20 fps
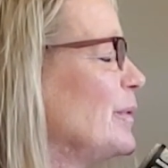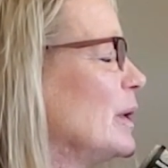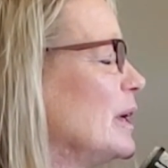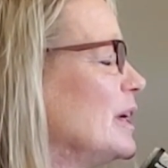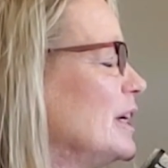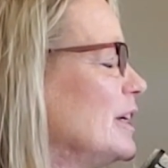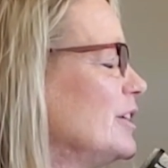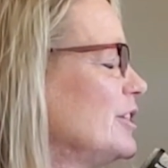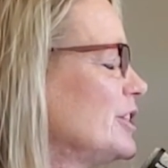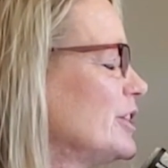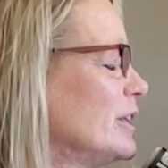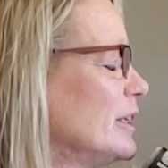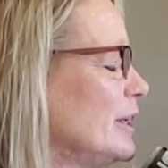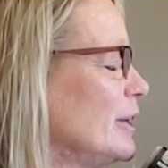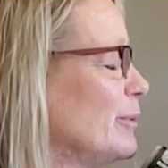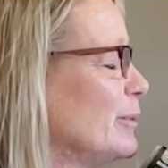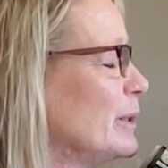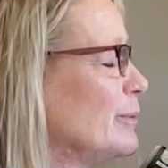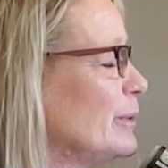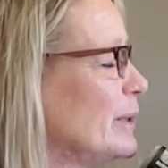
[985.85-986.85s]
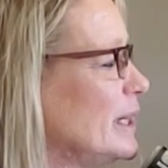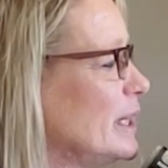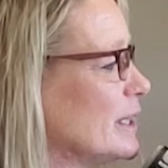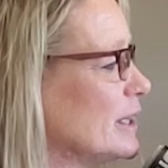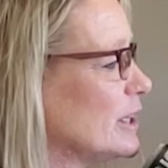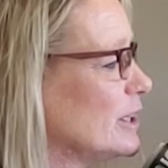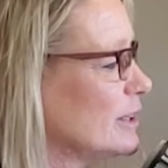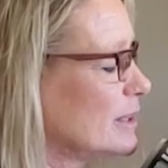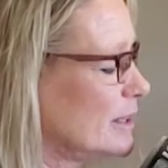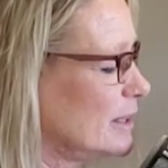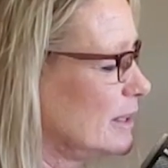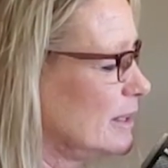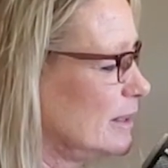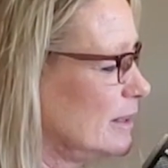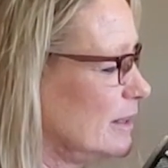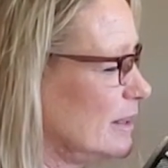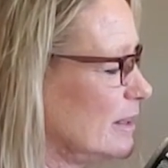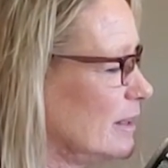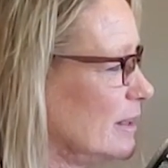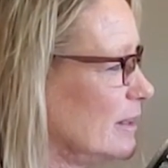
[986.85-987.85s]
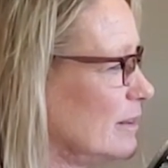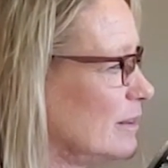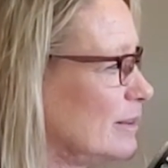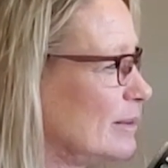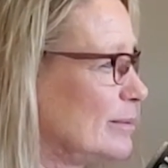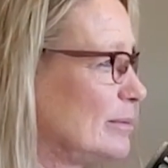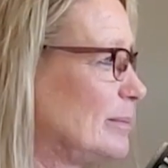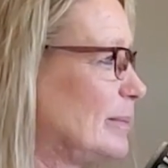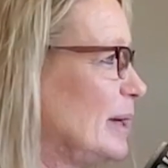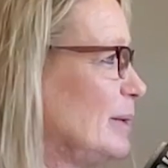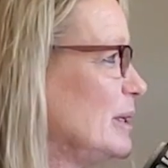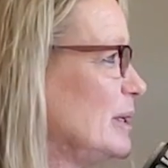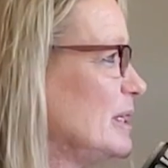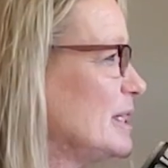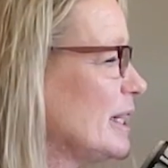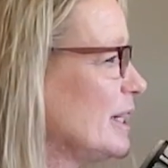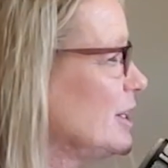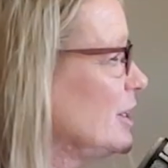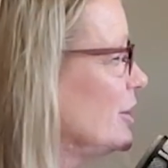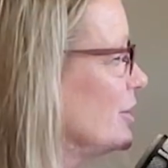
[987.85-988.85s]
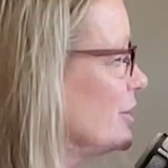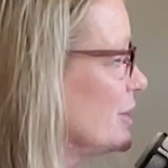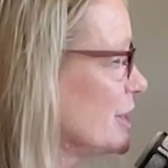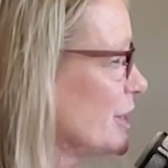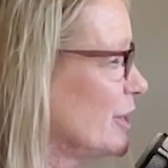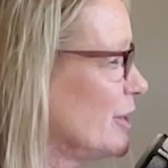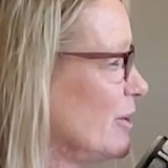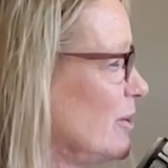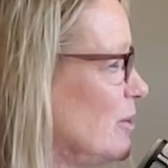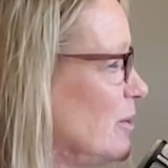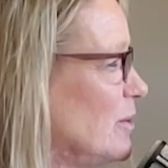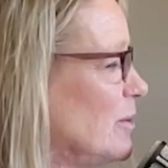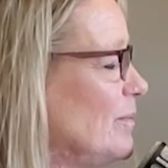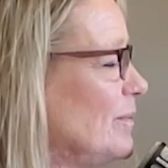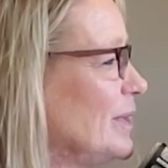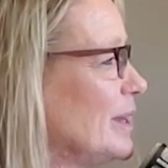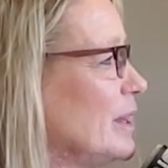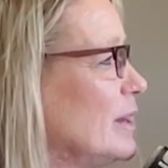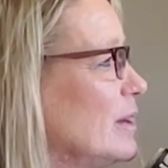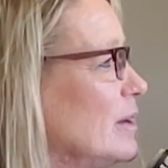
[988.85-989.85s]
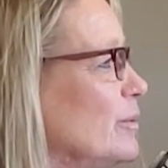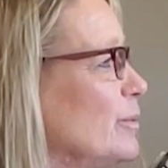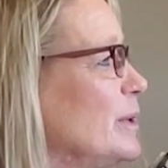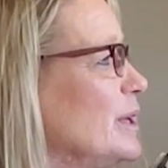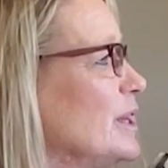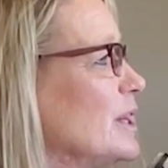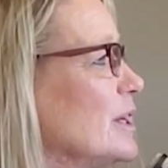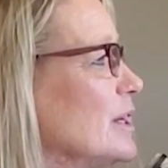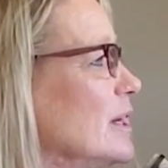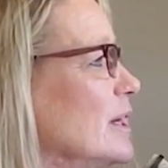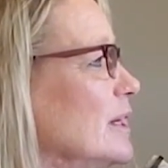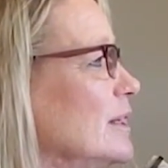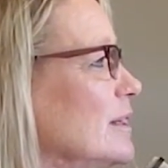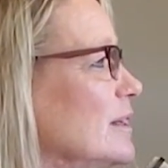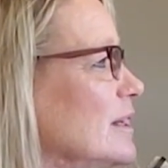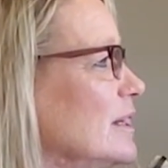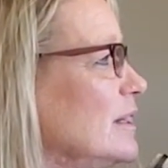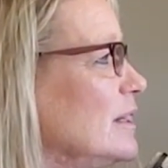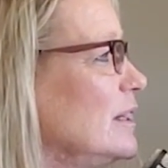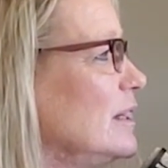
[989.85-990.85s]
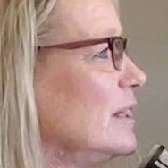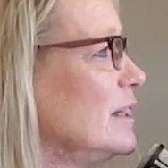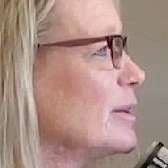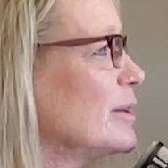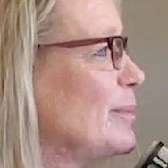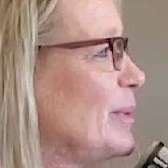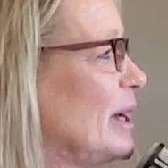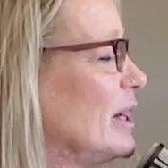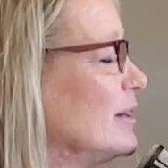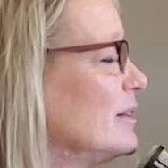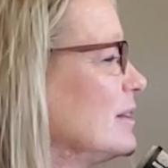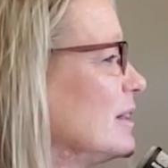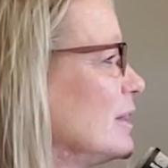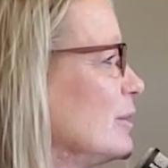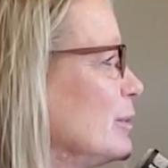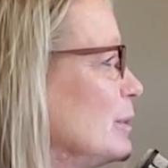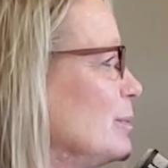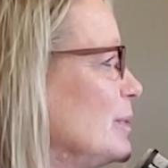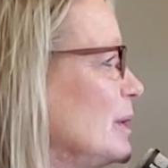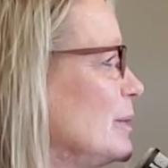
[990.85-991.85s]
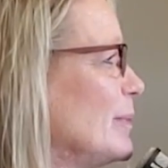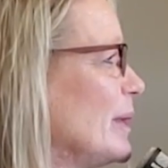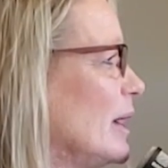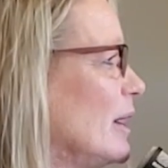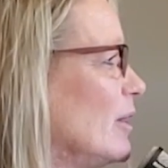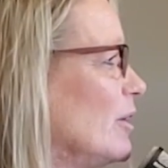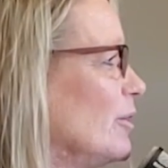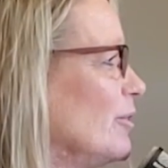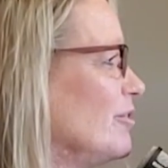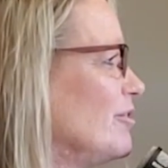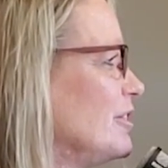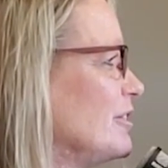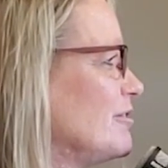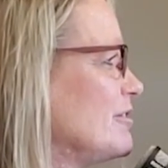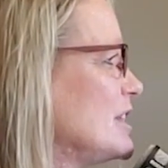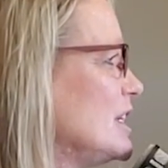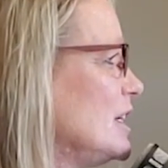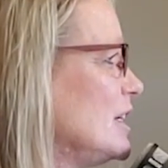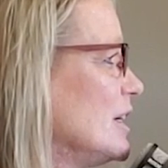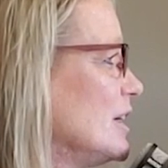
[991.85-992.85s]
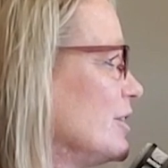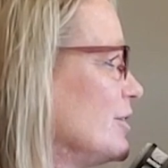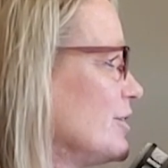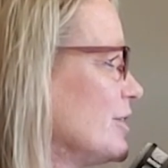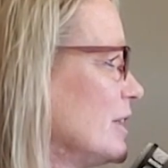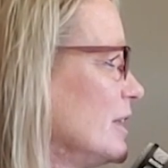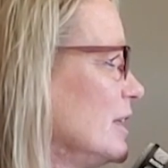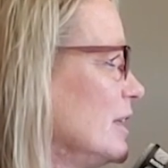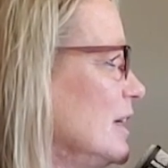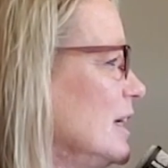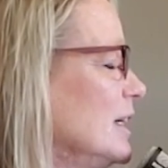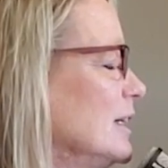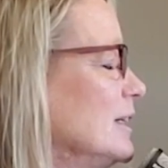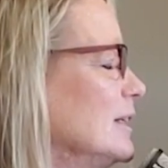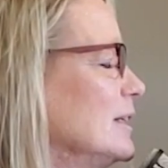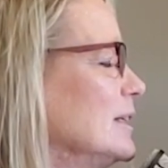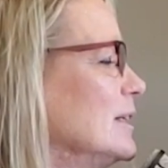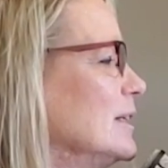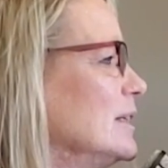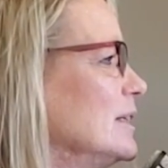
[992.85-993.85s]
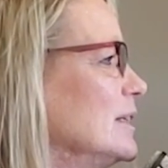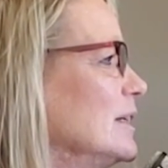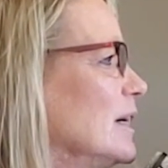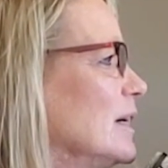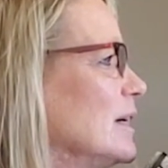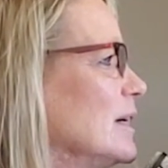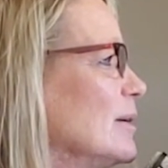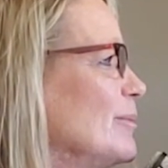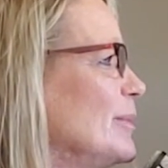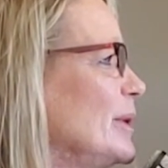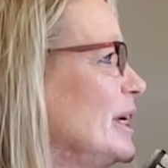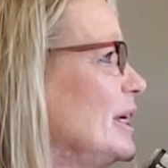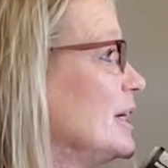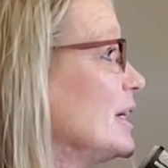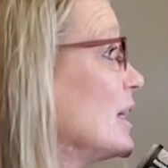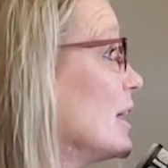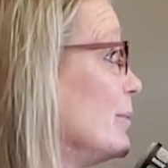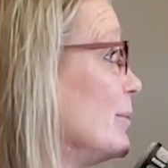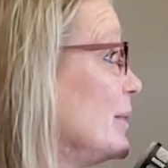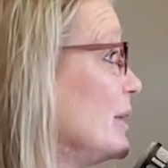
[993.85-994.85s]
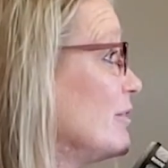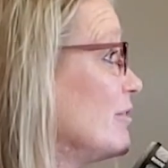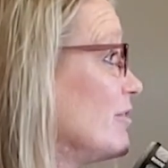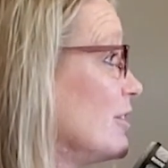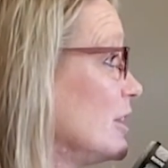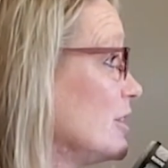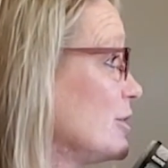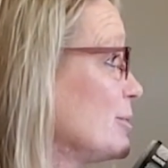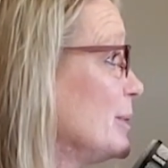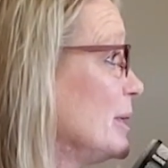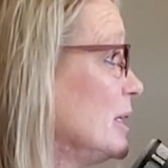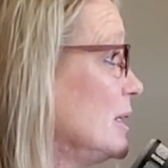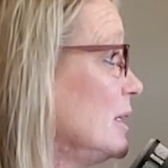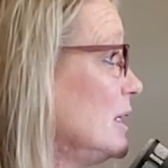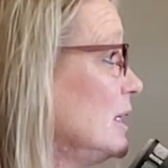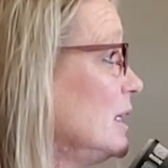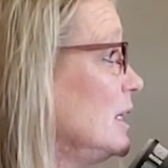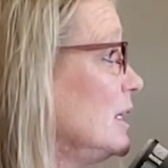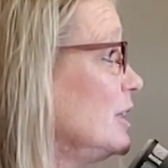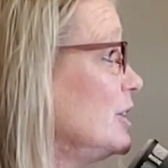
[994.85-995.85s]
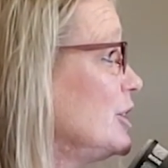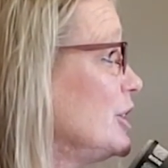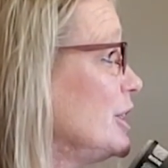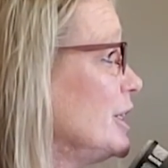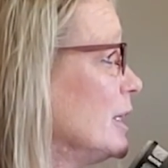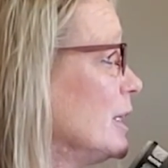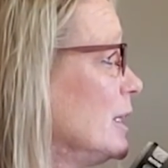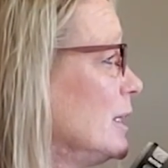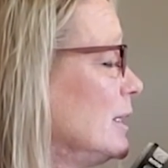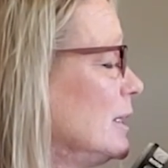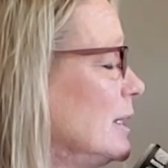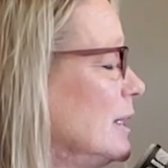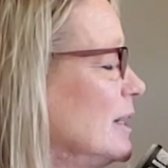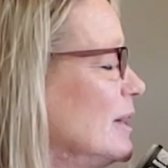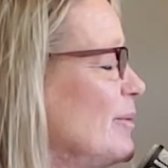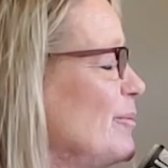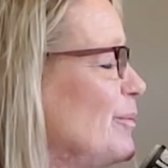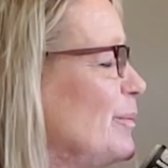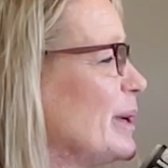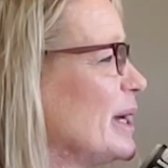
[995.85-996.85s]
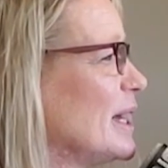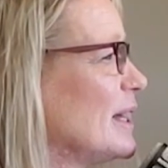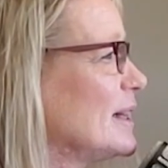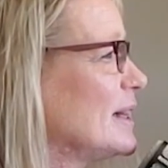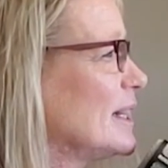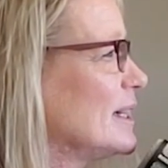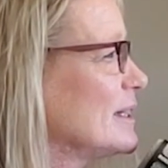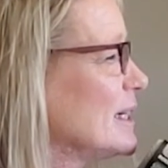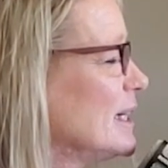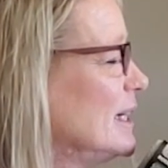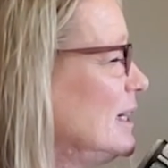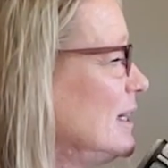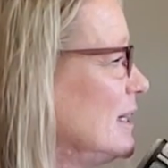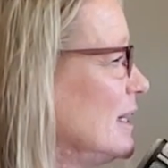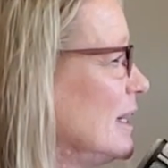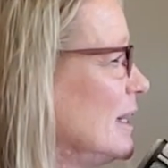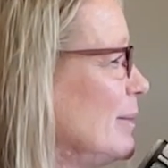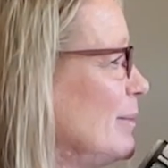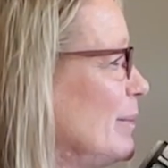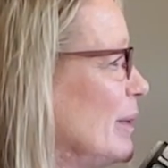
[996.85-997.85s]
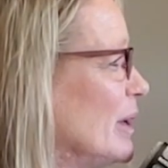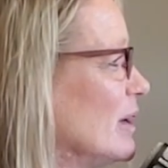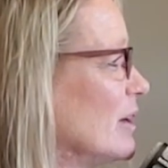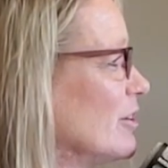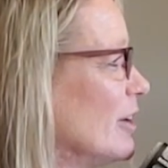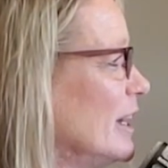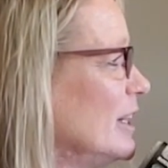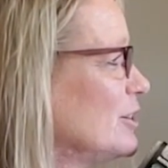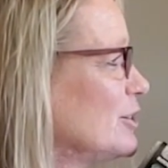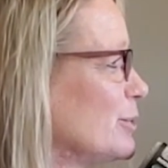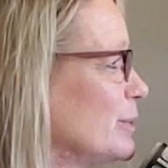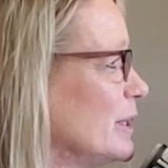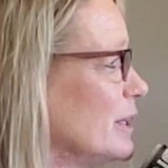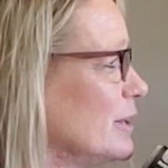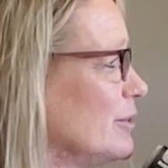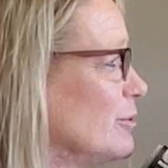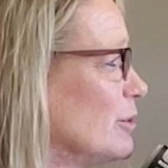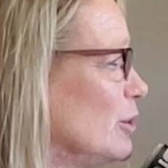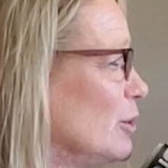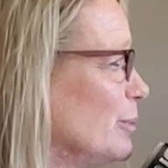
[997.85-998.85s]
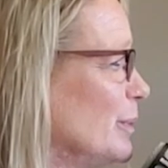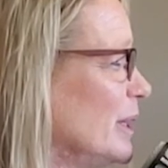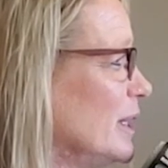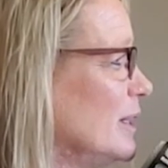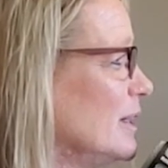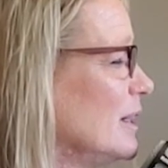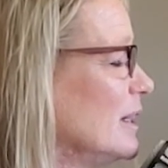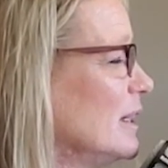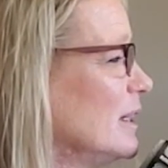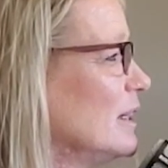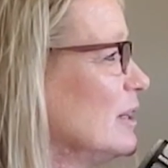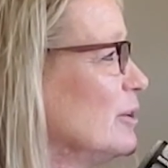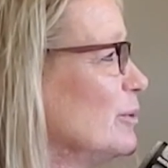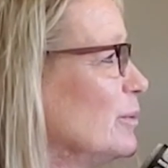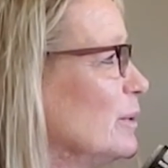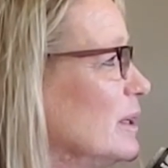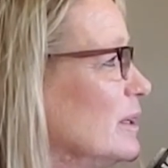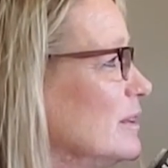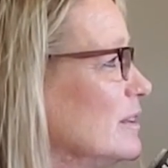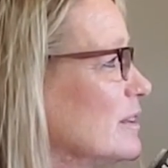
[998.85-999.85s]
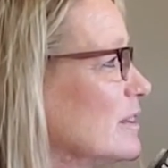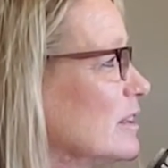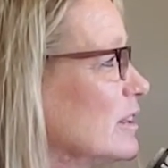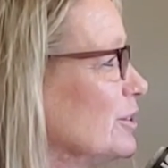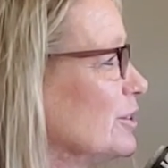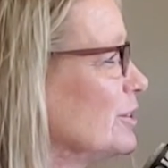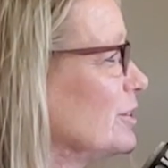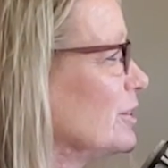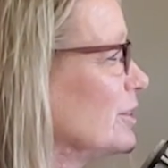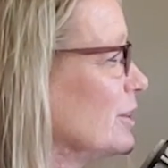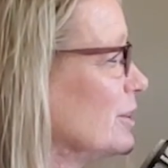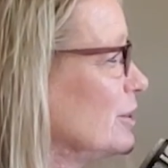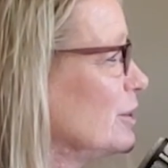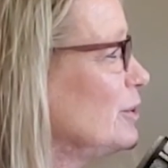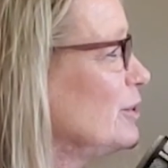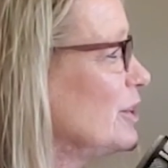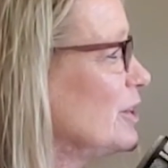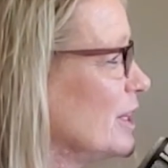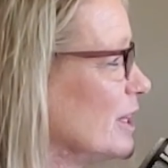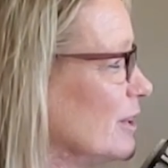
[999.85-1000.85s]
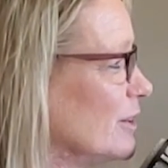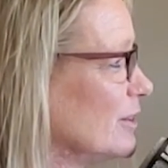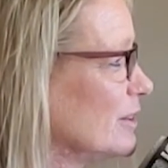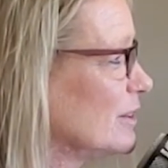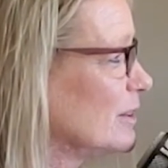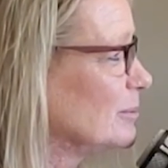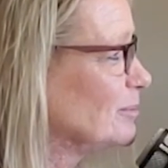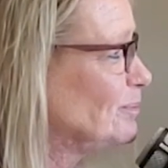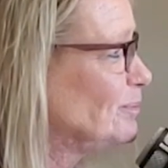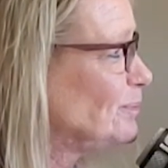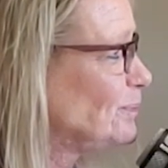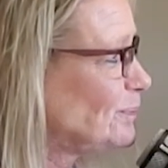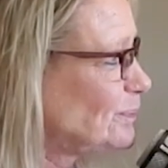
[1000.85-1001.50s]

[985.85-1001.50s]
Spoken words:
Initially, when we had looked at this maybe 10 years ago, we thought the capacity would be about 1,500 incoming freshmen each year. But at that time, our graduate enrollment was closer to 2,000.